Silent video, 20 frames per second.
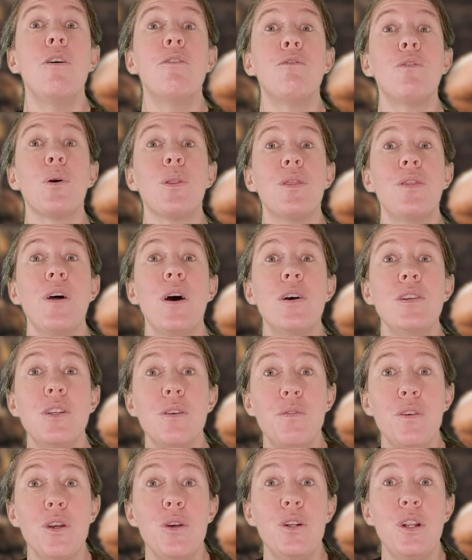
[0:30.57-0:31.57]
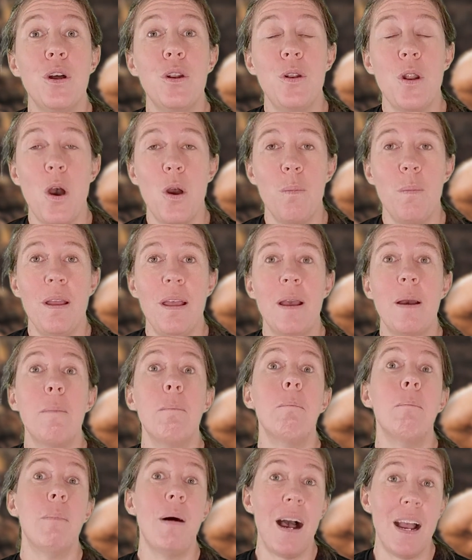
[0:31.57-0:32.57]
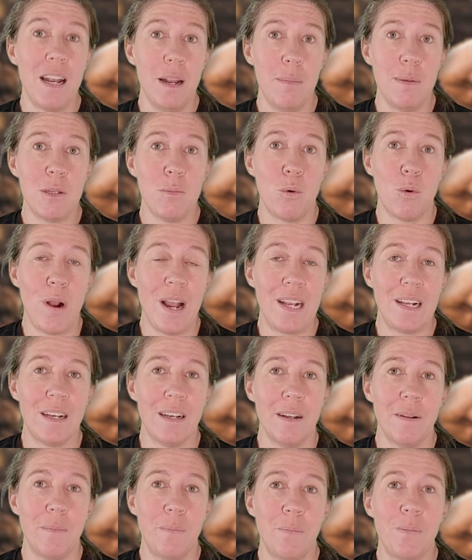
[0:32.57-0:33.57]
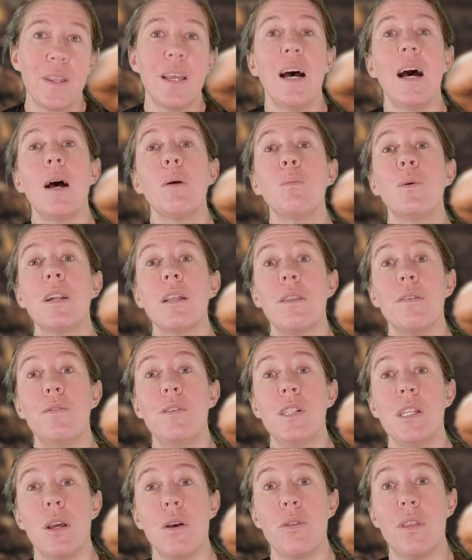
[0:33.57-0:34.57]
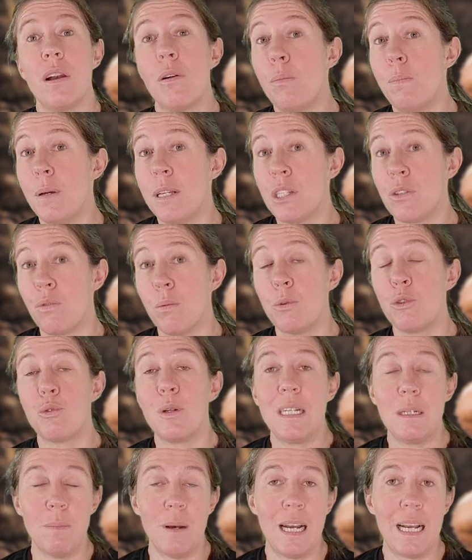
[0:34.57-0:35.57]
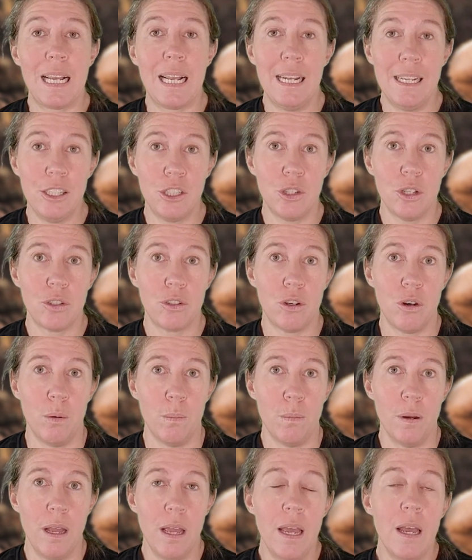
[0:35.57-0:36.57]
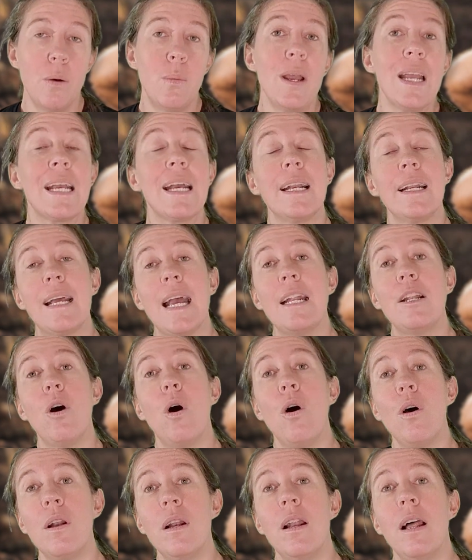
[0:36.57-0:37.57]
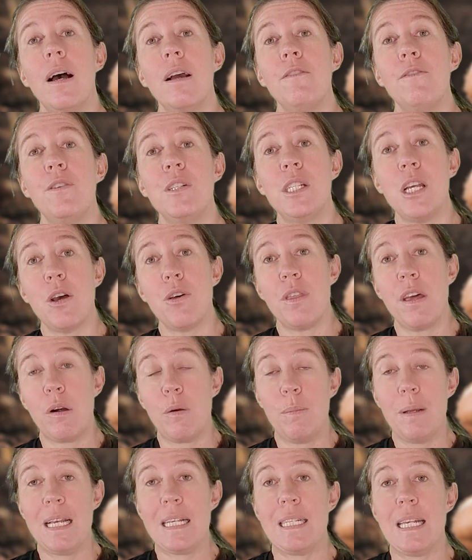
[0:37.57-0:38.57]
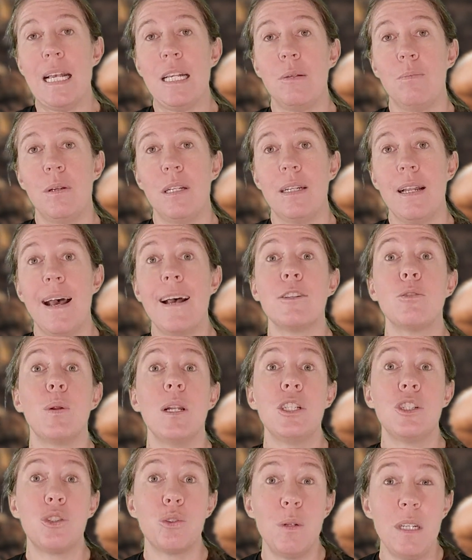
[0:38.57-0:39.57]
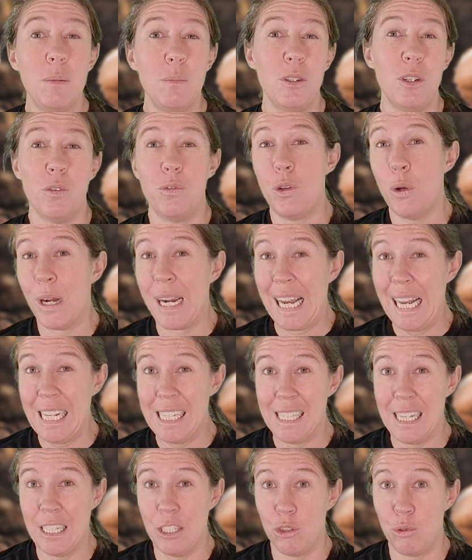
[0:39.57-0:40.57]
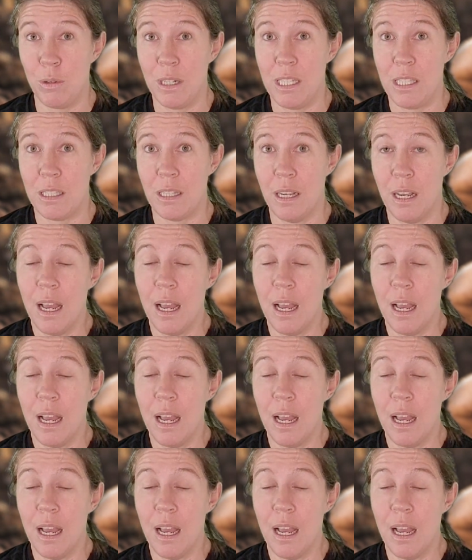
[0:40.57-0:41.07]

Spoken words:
For those of you who don't know me, my name is Maryke. I'm one of the physiotherapists from treatmyachilles.com, where you can get online physiotherapy assessment as well as treatment of your Achilles injuries.